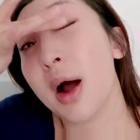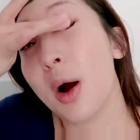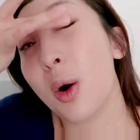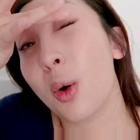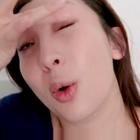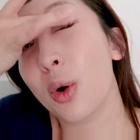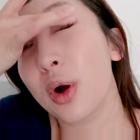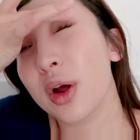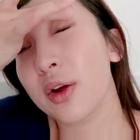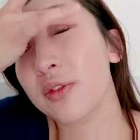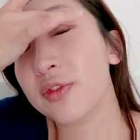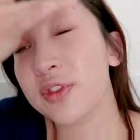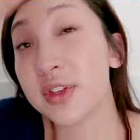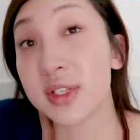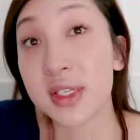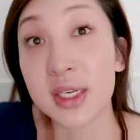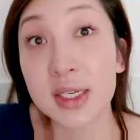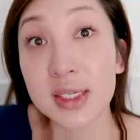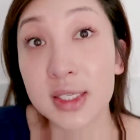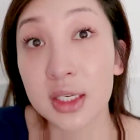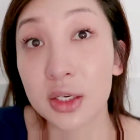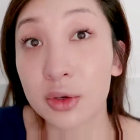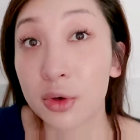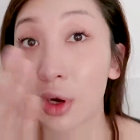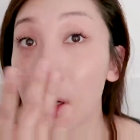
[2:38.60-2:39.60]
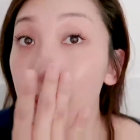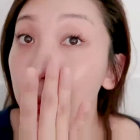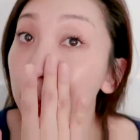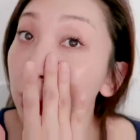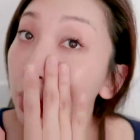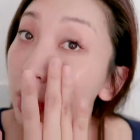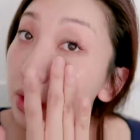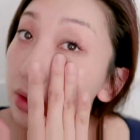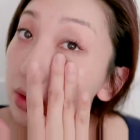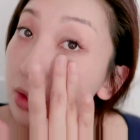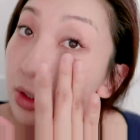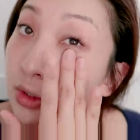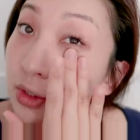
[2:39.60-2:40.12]
Or if the CC cream
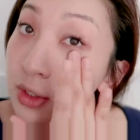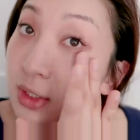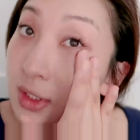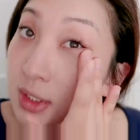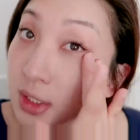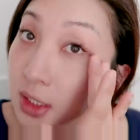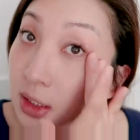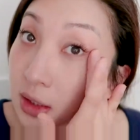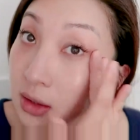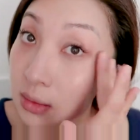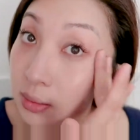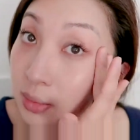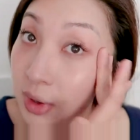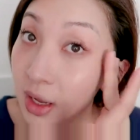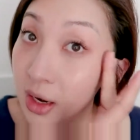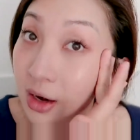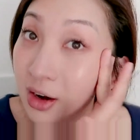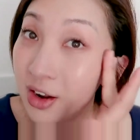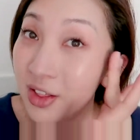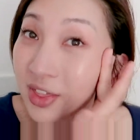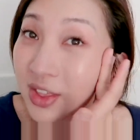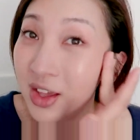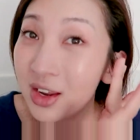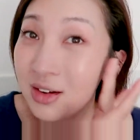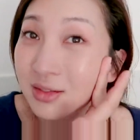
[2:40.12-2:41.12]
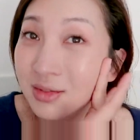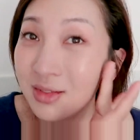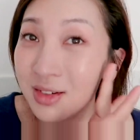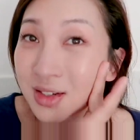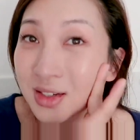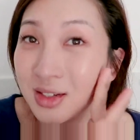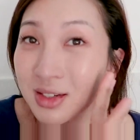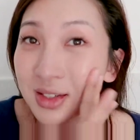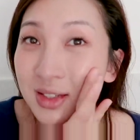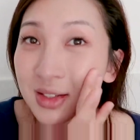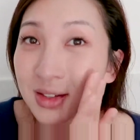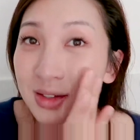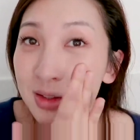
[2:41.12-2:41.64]
works on your skin better, then
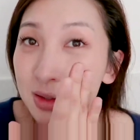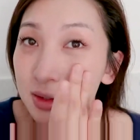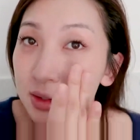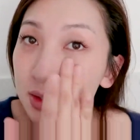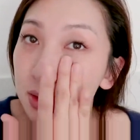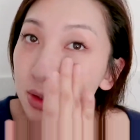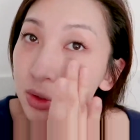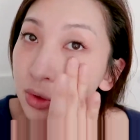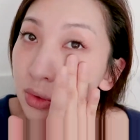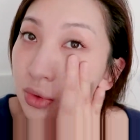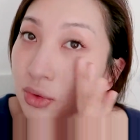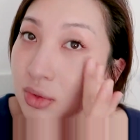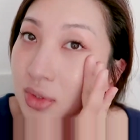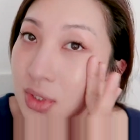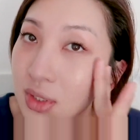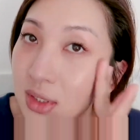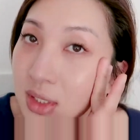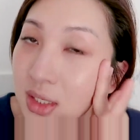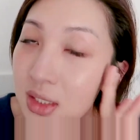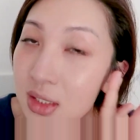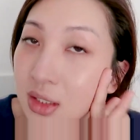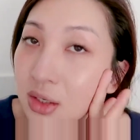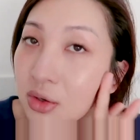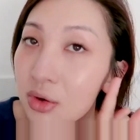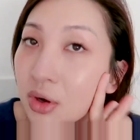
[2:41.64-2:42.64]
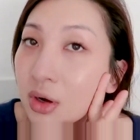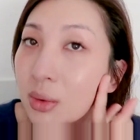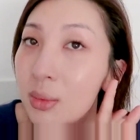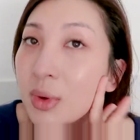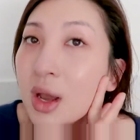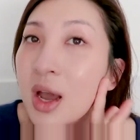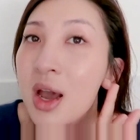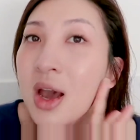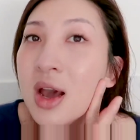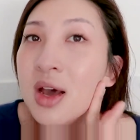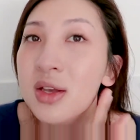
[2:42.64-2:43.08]
use a CC cream.